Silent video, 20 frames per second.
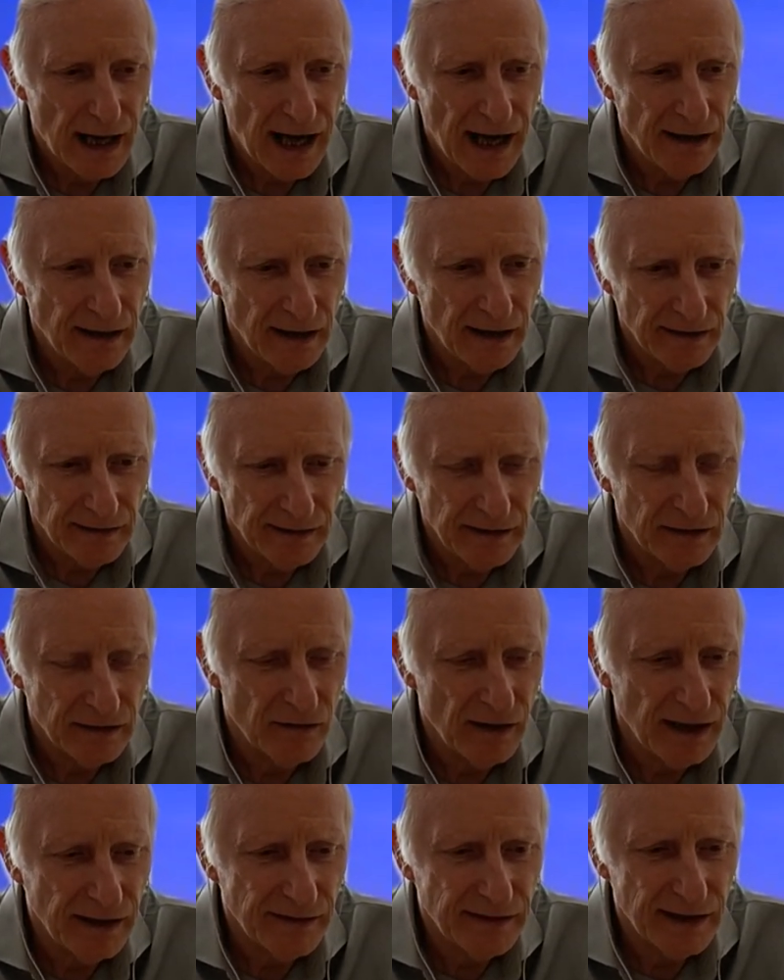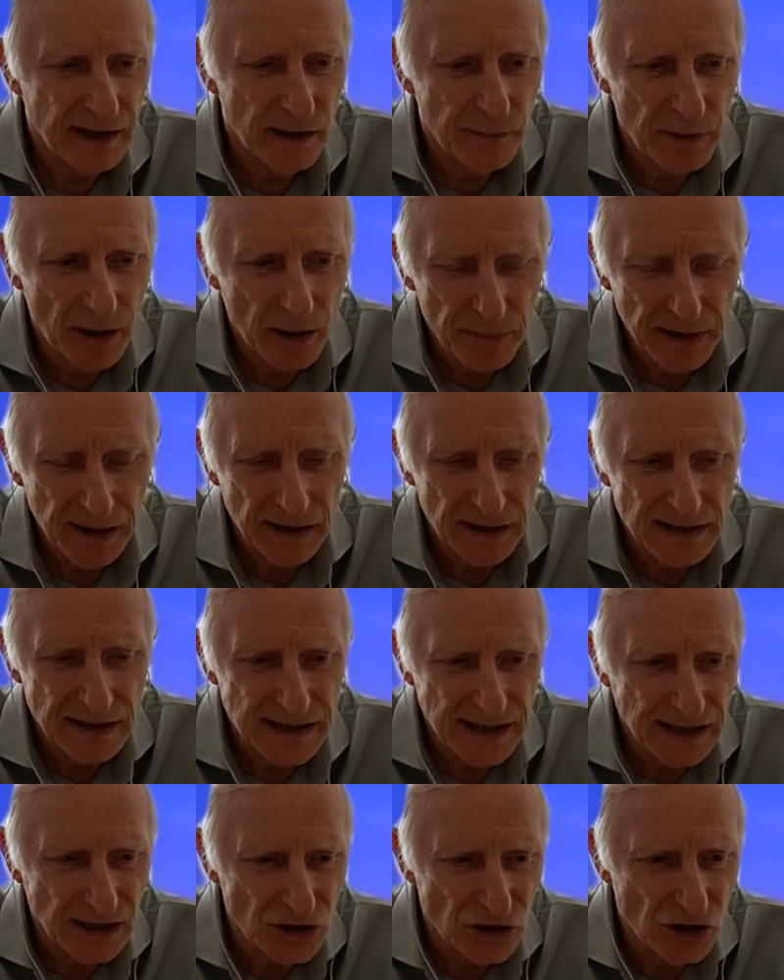And I think the great thing about being a
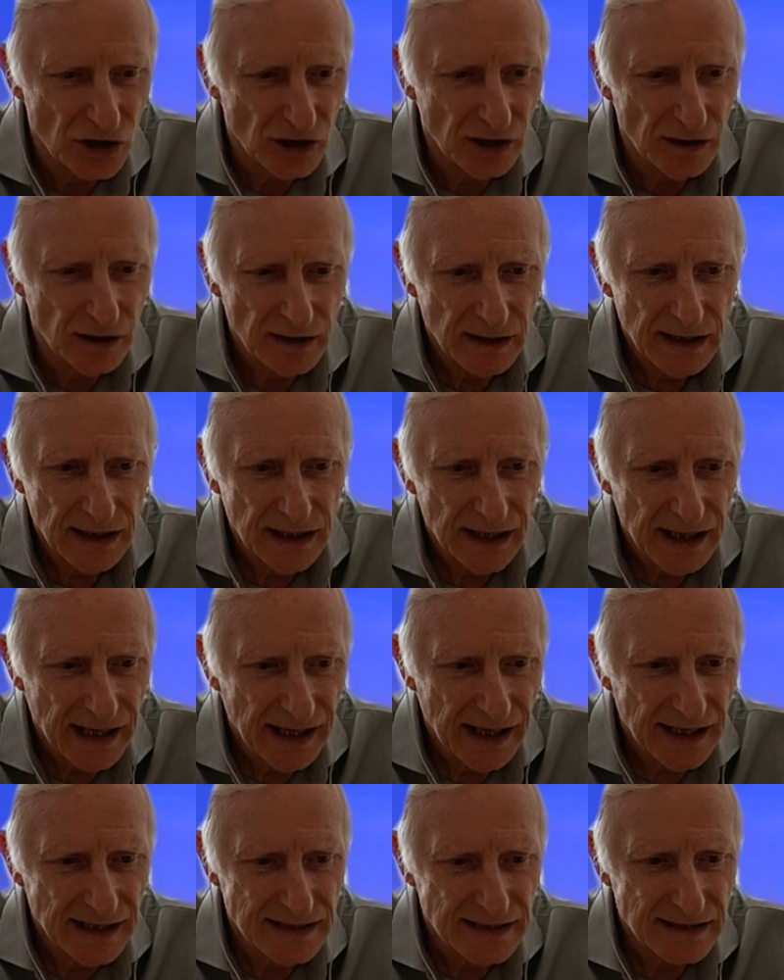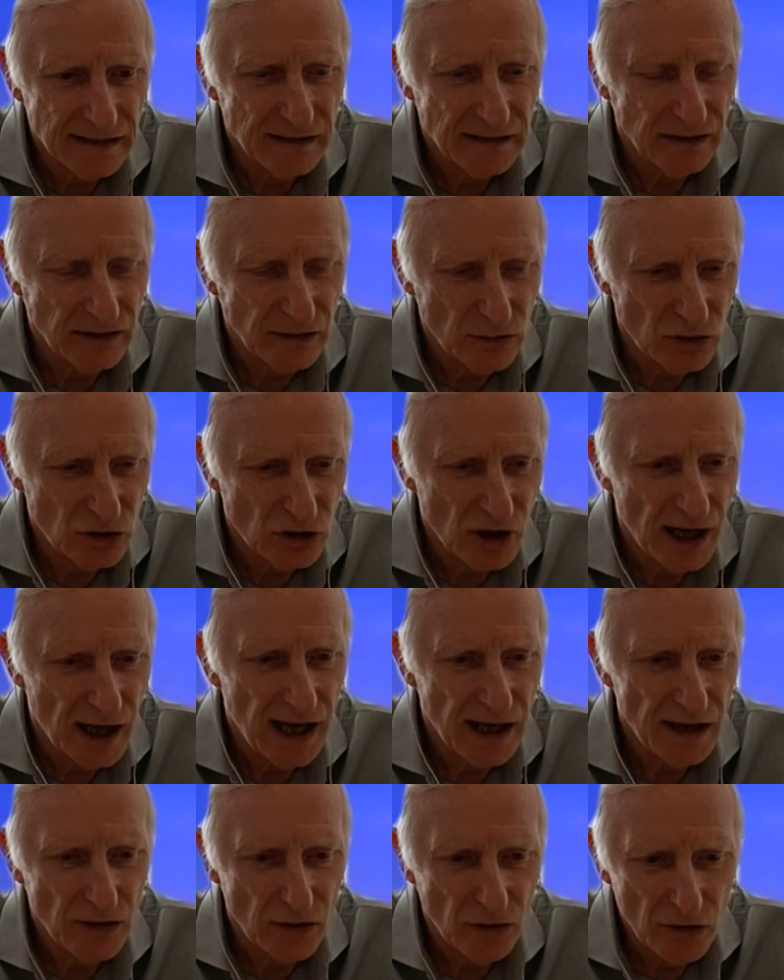teacher is that you
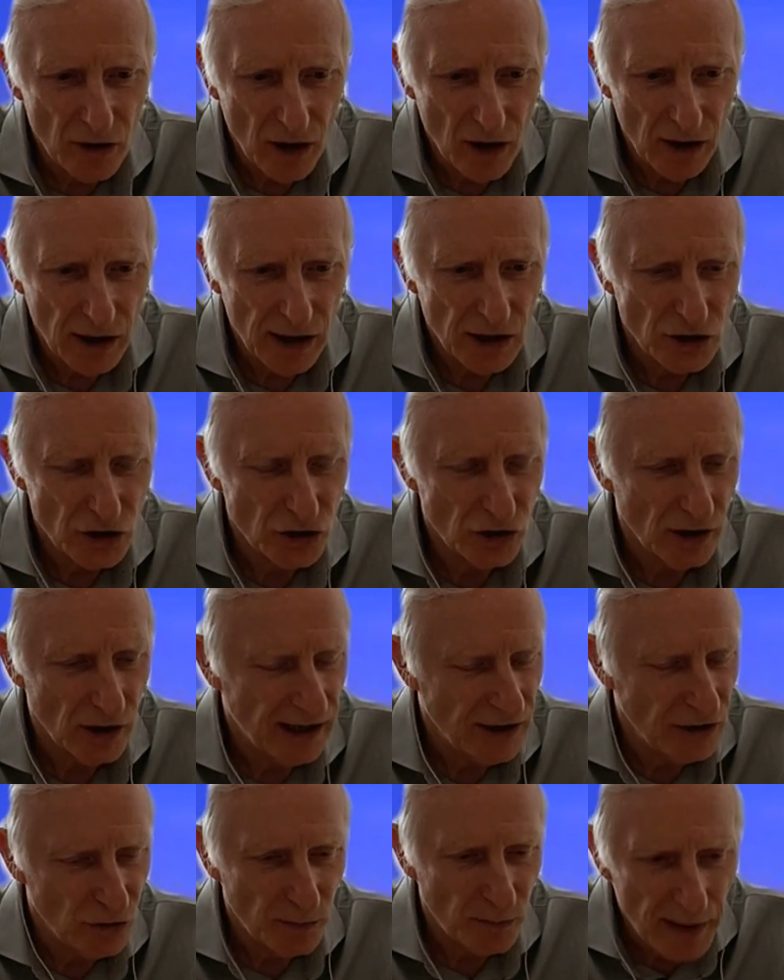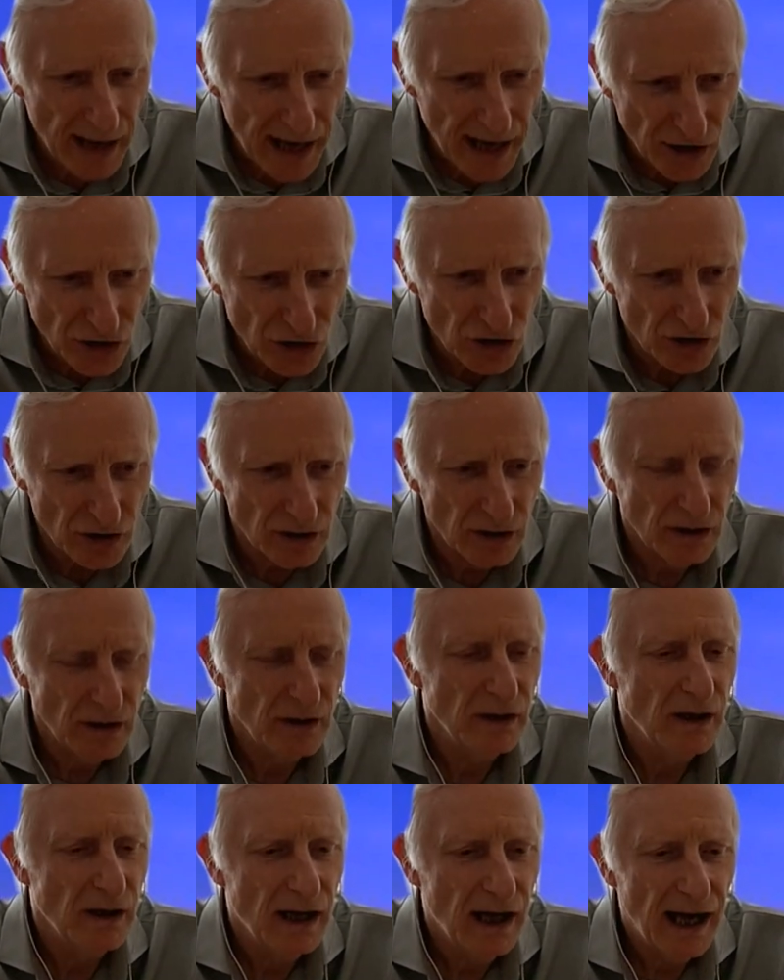share your knowledge and your passion
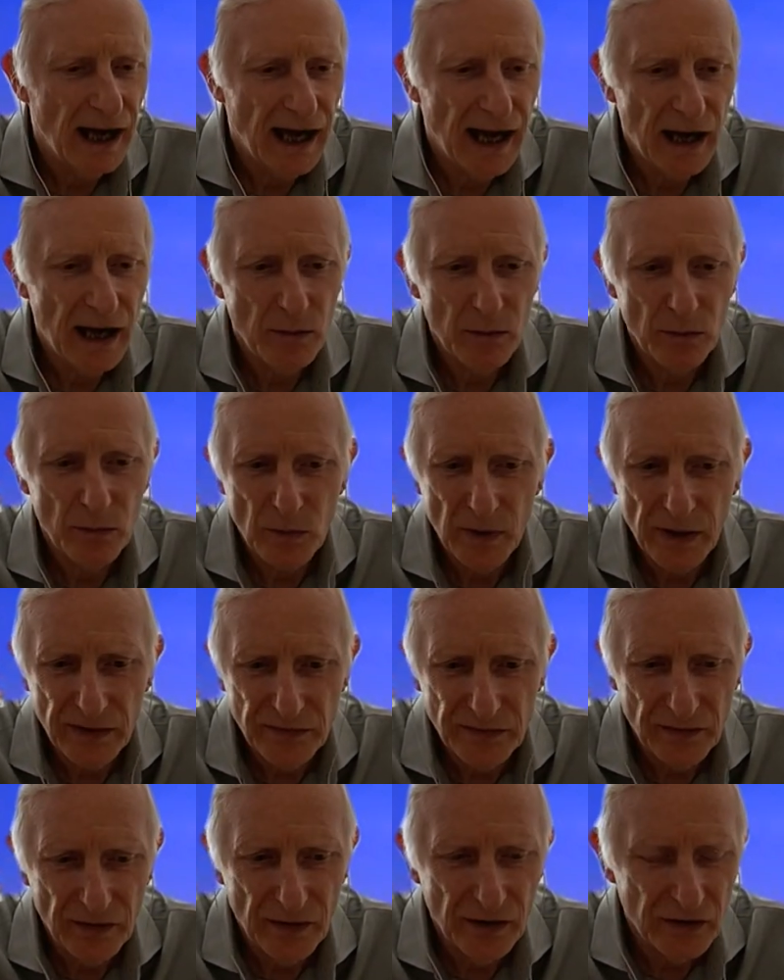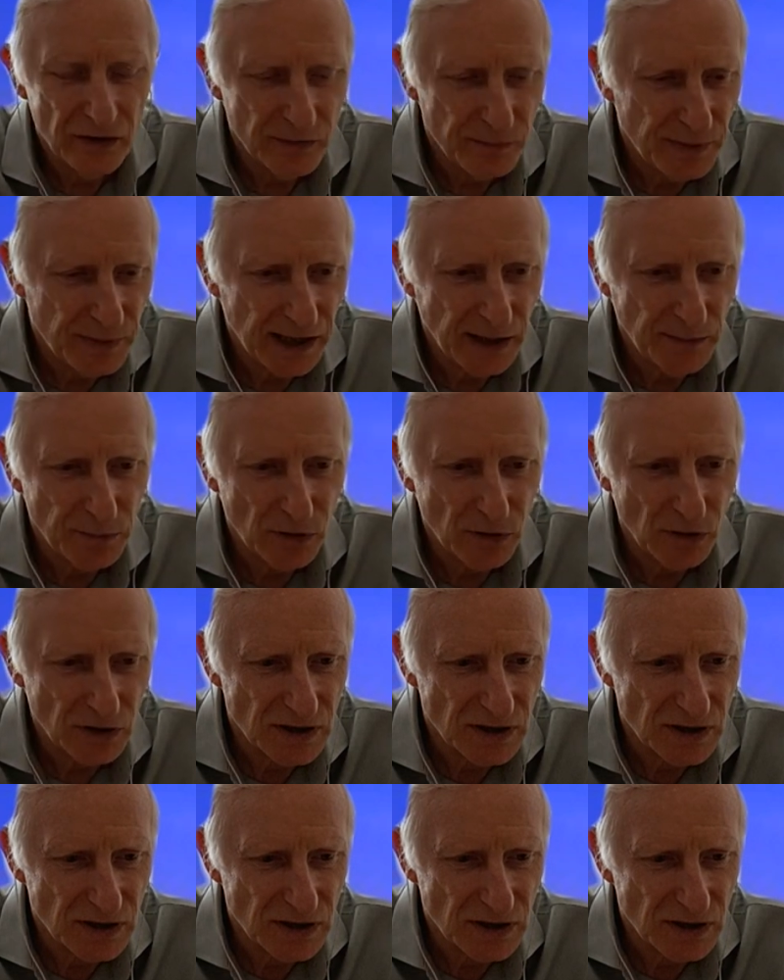uh, with other people.